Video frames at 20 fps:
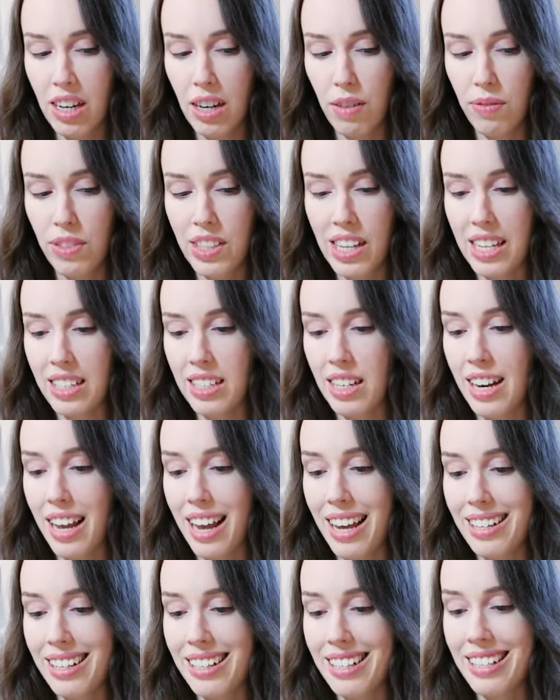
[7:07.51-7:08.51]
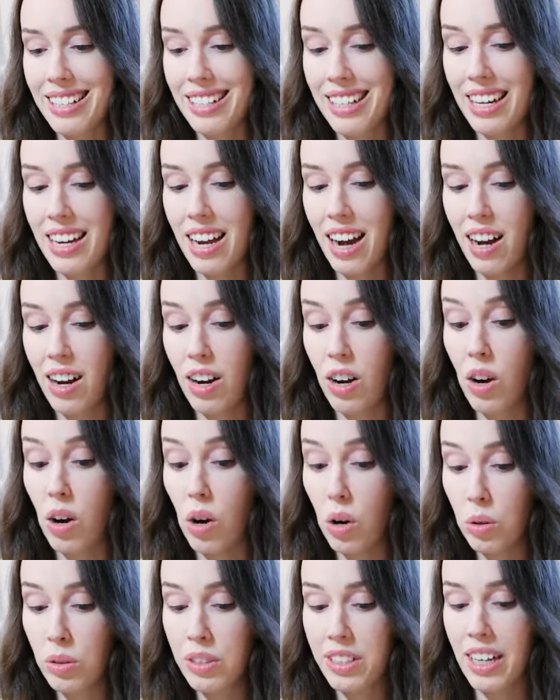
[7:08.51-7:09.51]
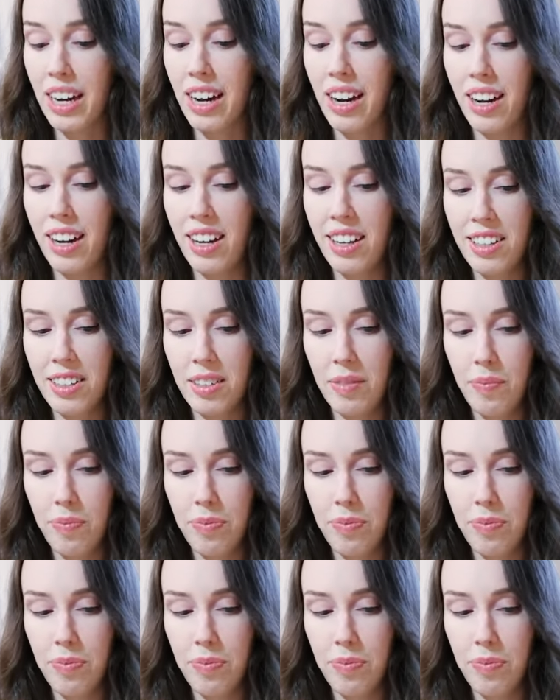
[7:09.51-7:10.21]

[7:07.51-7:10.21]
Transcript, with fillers: if there's an SCR alt art,